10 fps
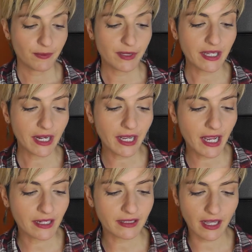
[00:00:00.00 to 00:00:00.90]
But then
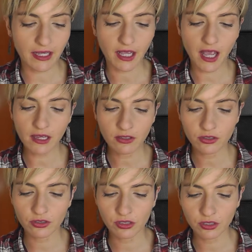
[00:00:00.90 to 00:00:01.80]
again, it's like, I
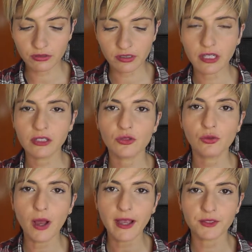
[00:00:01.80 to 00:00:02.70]
just used it
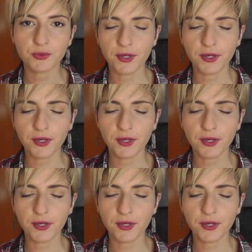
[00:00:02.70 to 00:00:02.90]
twice.